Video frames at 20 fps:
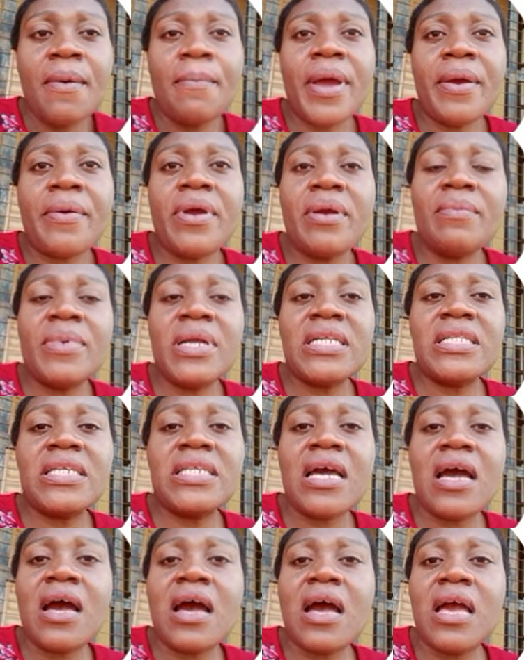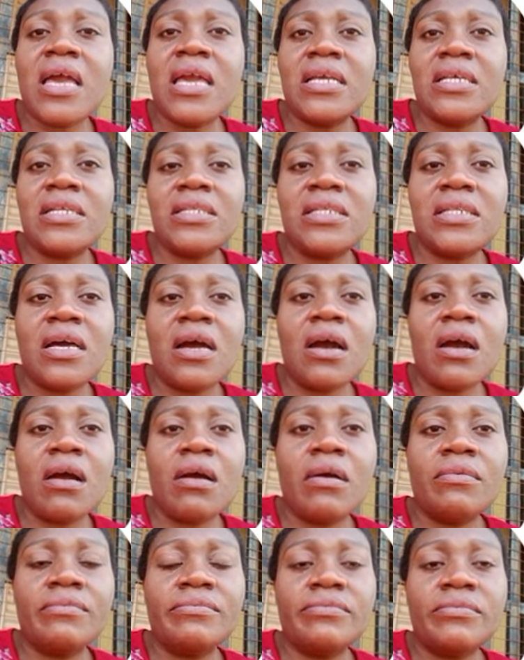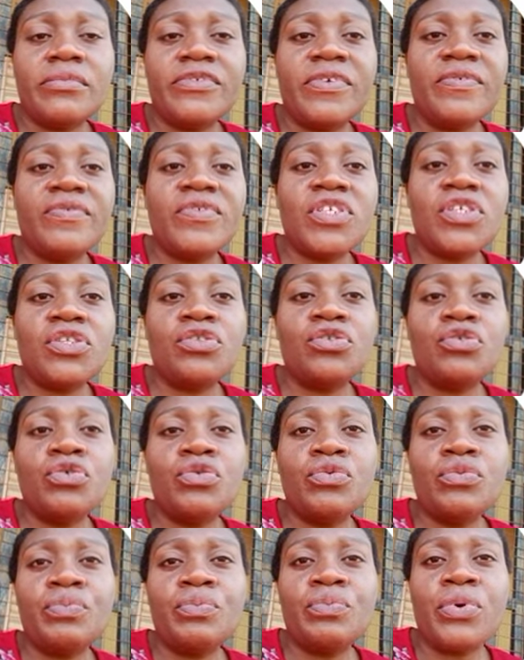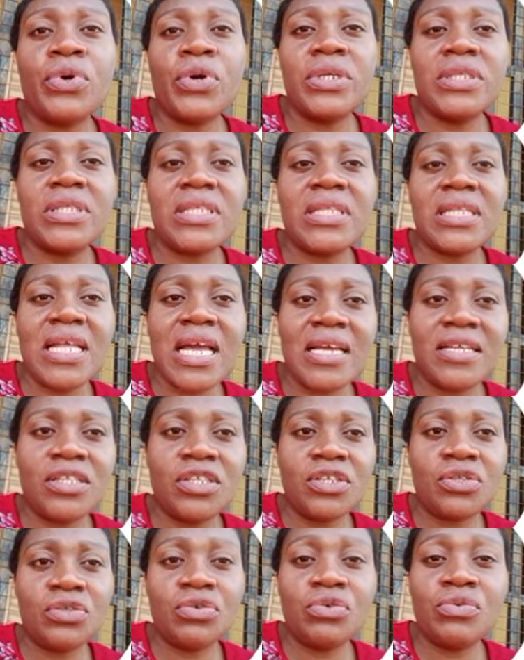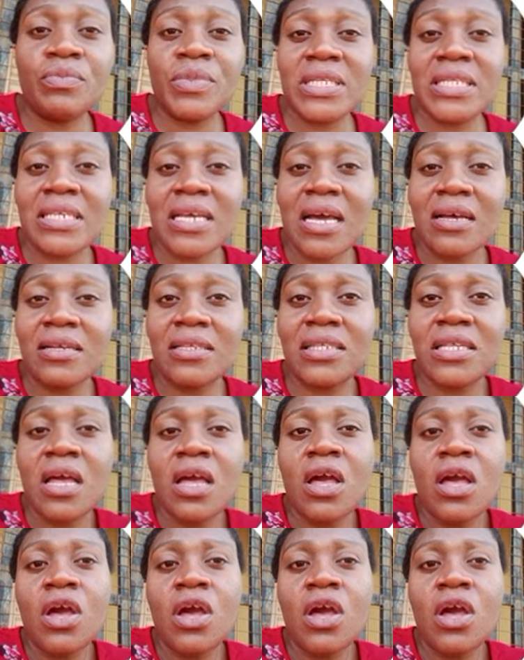Perimeter is 52.92 meters.